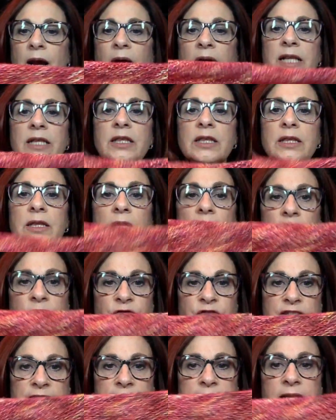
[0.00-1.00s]
I
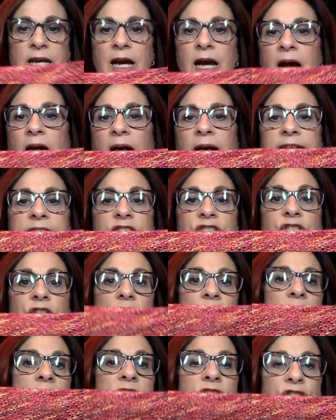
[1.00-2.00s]
loved it. I
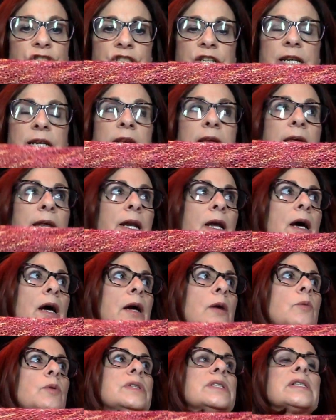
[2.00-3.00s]
touched it, and
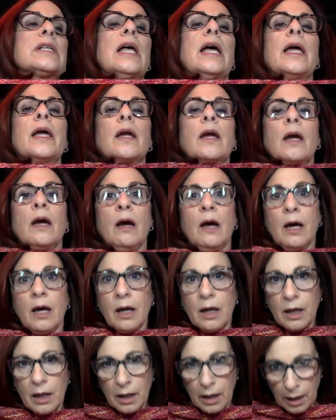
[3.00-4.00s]
I was like,
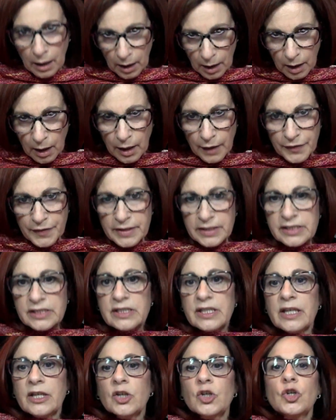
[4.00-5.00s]
this
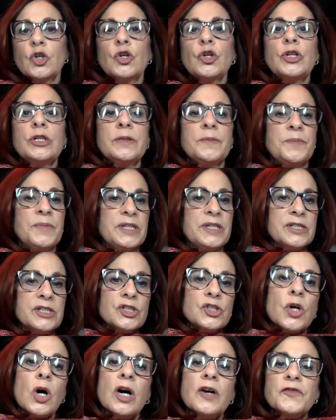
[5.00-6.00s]
thing couldn't be
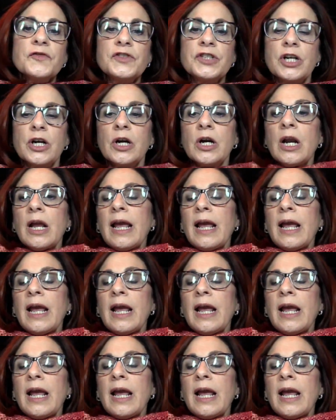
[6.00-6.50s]
softer.